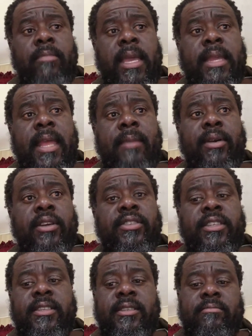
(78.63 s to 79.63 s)
making that
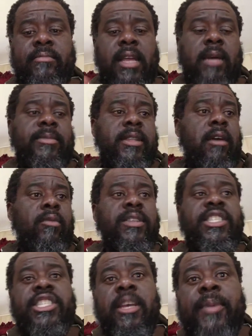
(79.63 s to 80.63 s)
purchase. Comes along
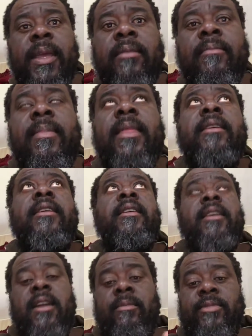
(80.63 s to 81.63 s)
with shipping,
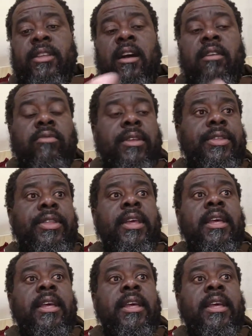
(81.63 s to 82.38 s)
comes along with